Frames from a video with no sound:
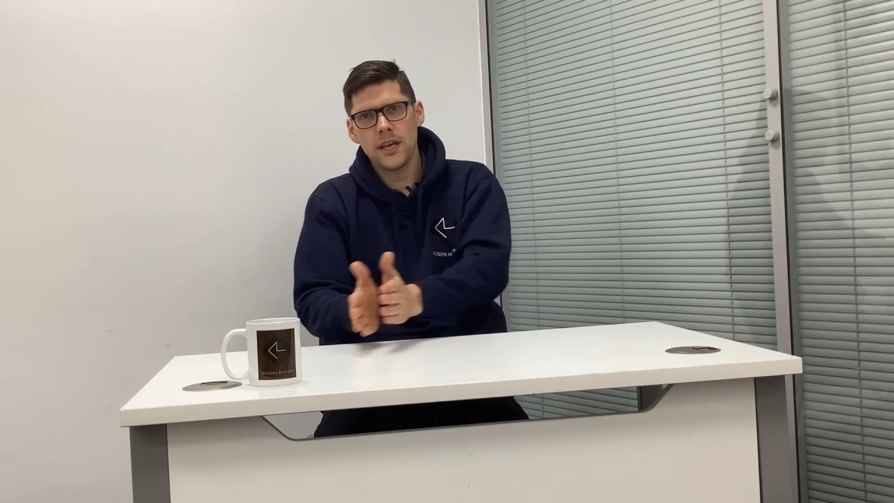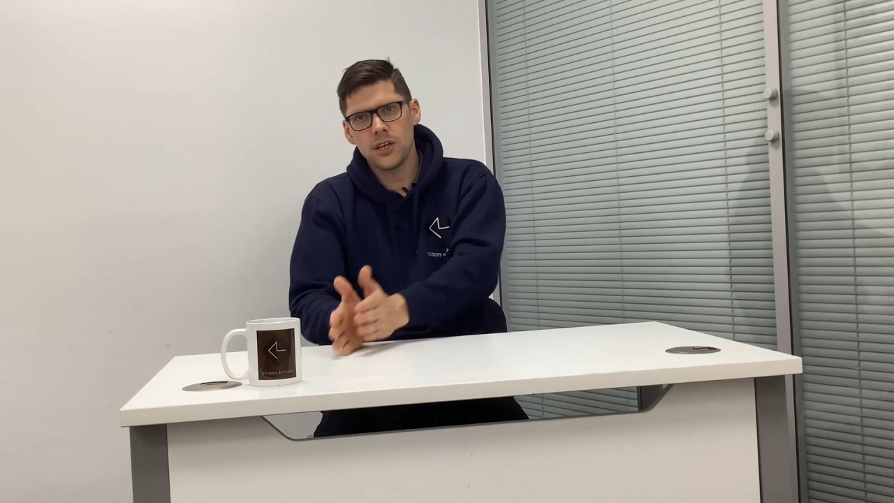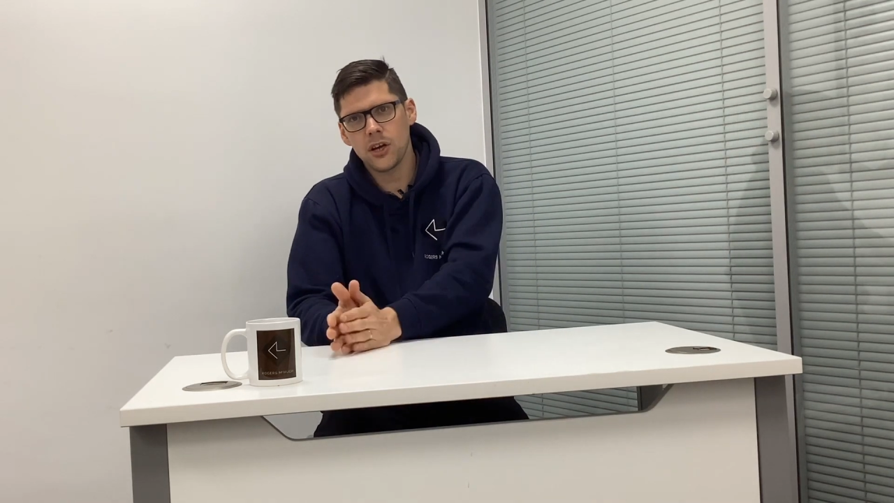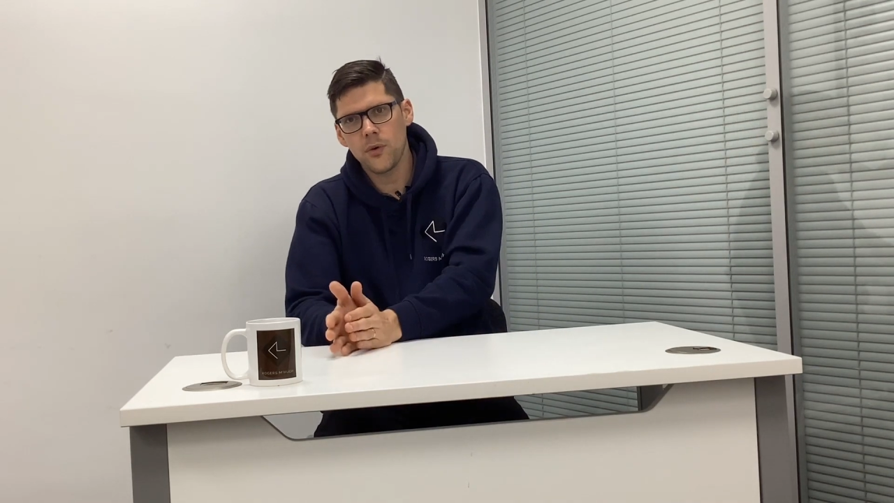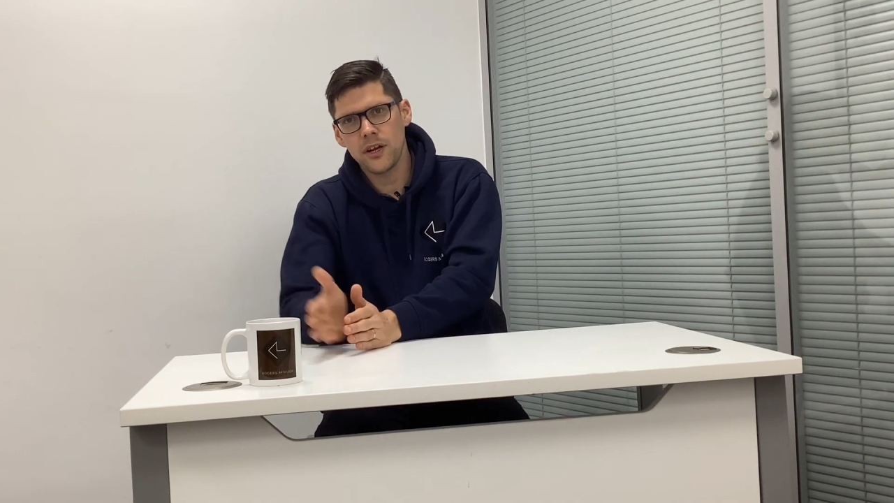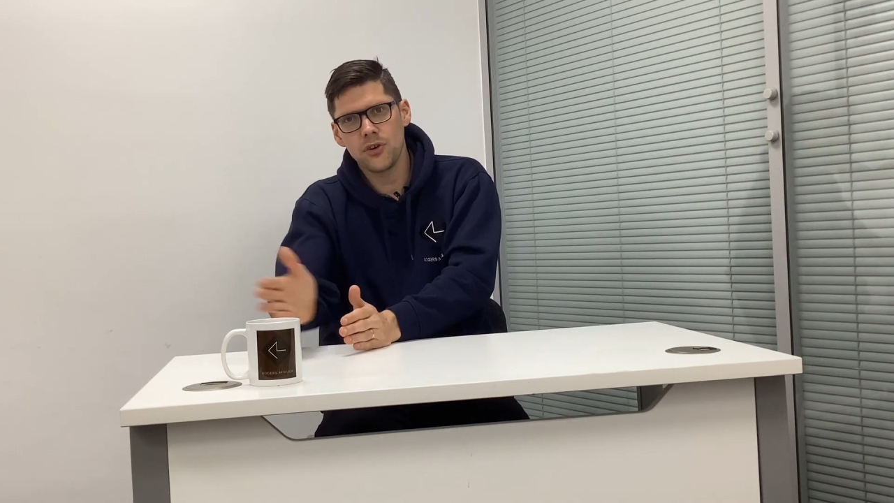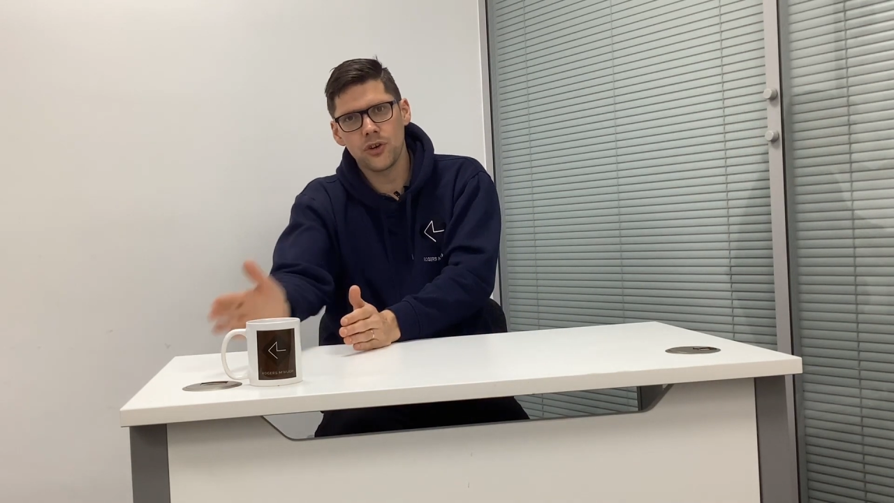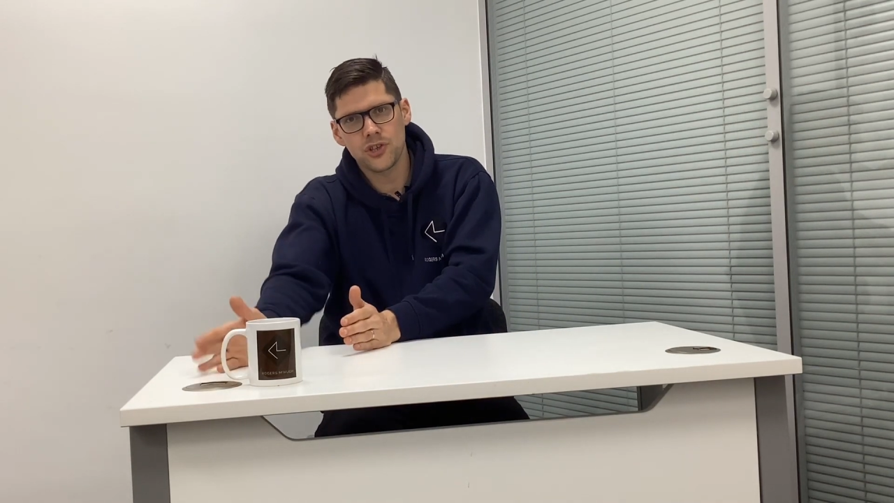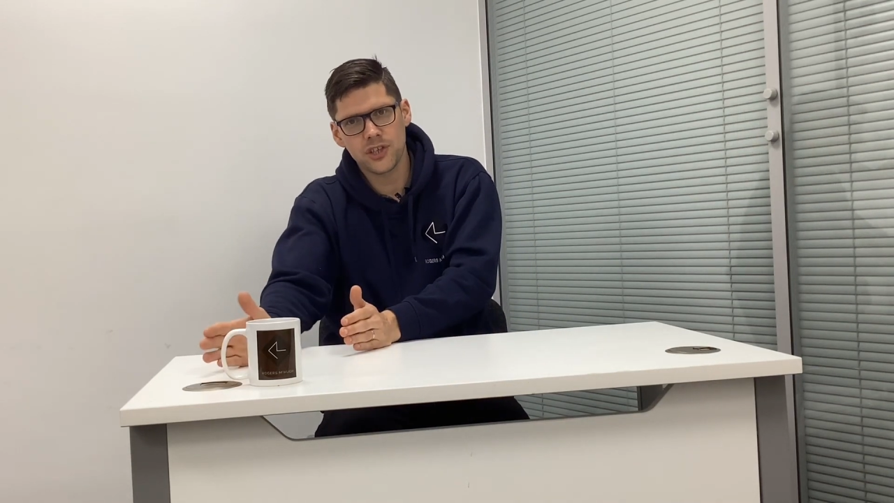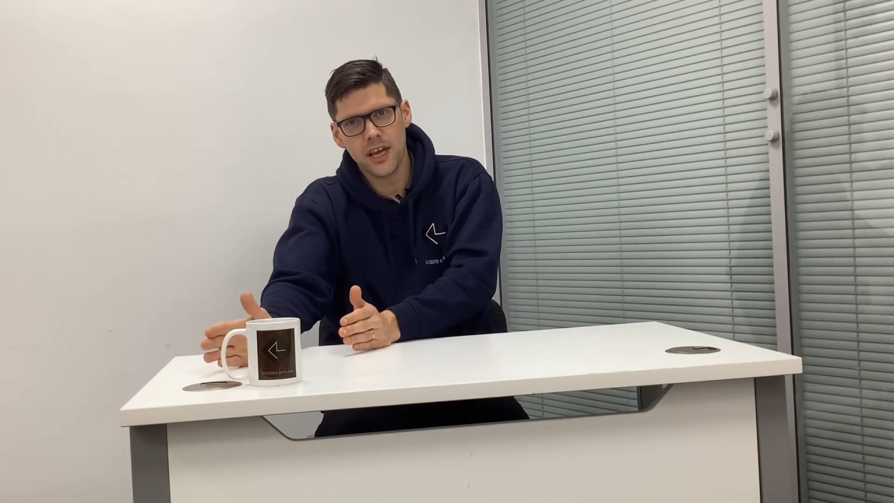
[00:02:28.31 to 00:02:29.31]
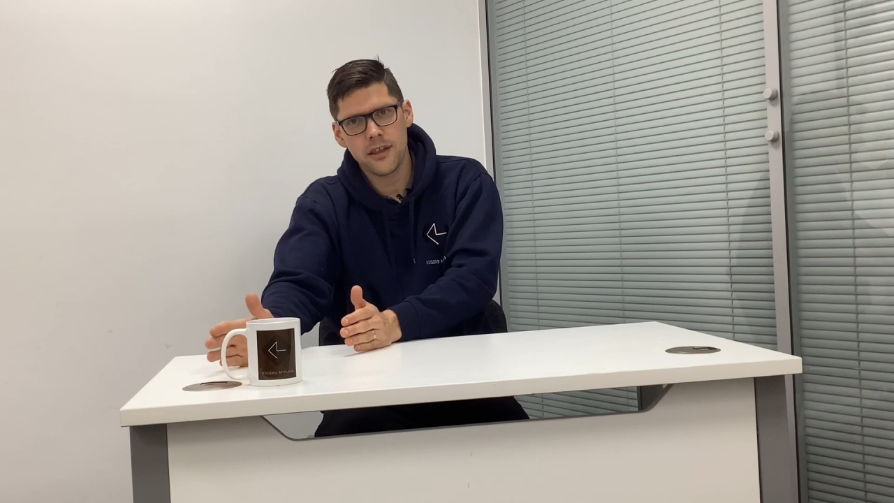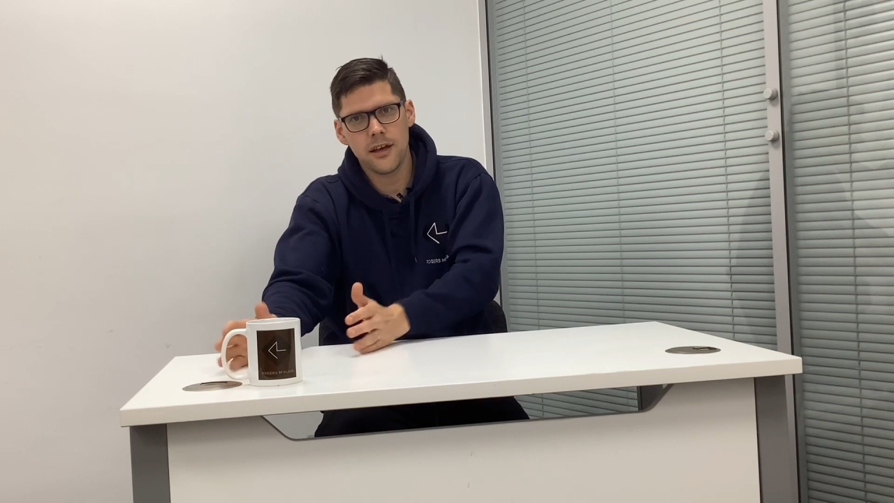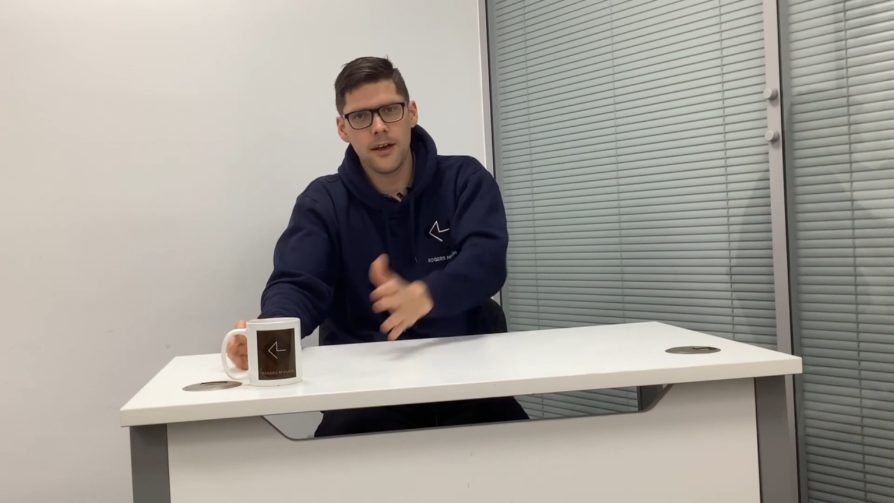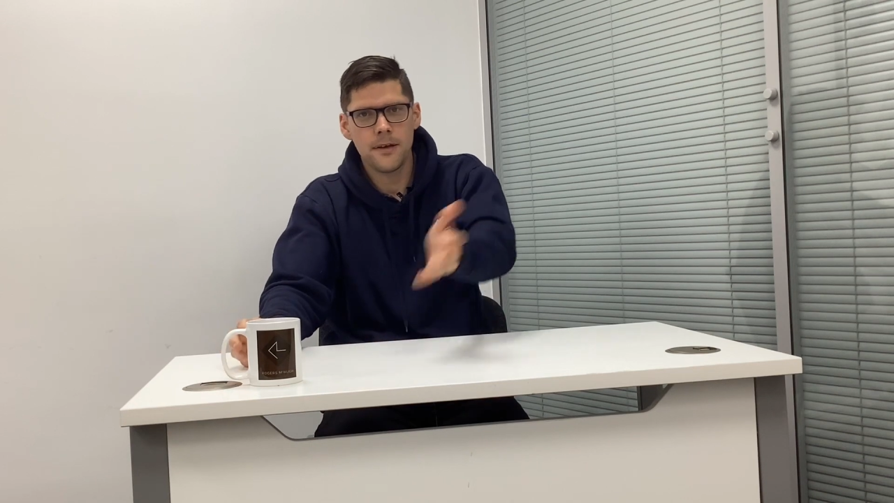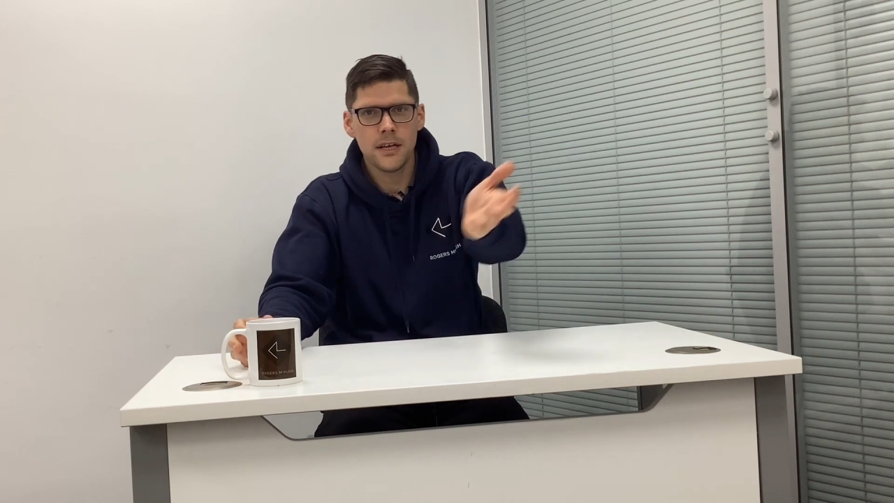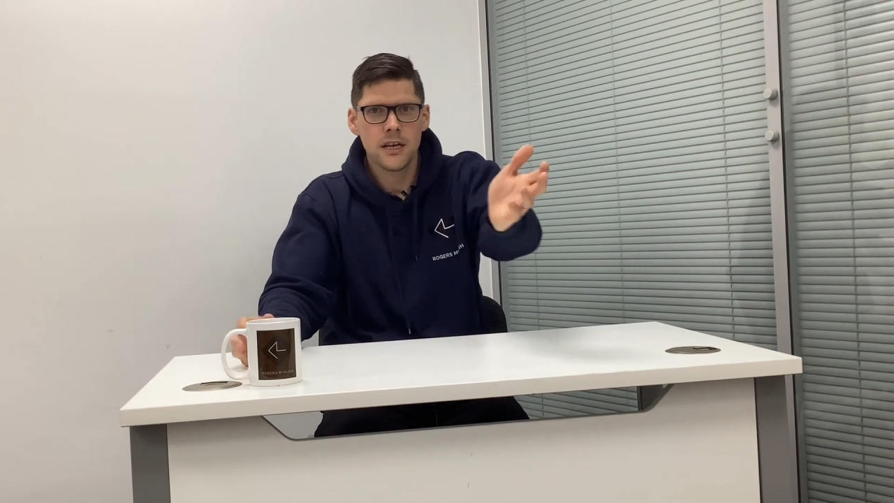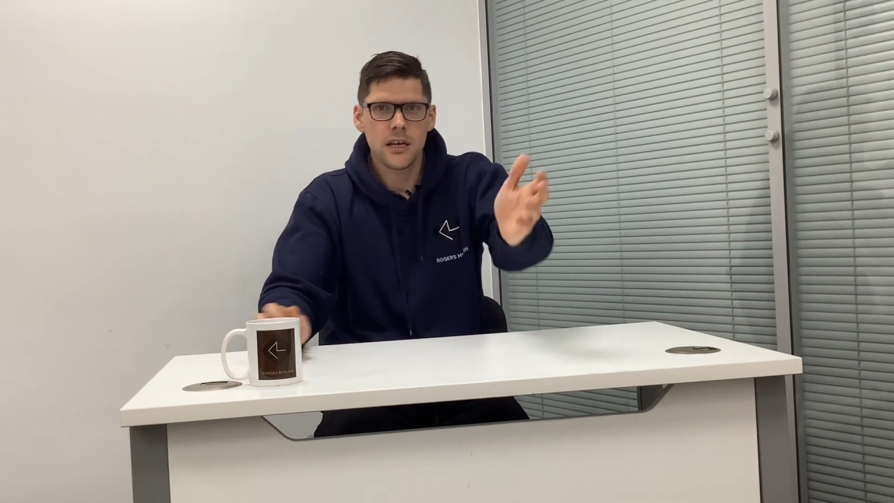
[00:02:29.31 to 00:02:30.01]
you're going in order to get there.